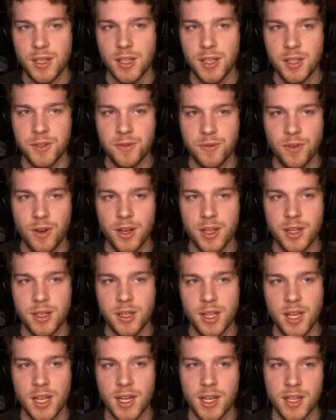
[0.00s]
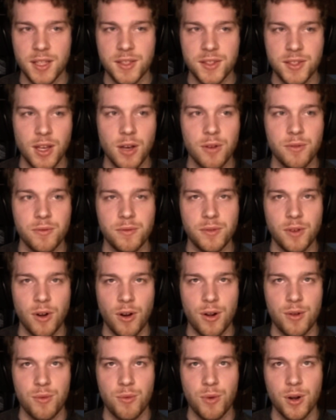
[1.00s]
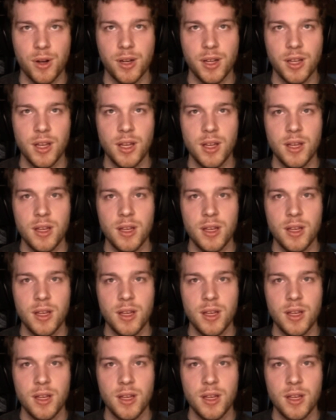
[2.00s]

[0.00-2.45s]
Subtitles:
is fun and in itself hard work,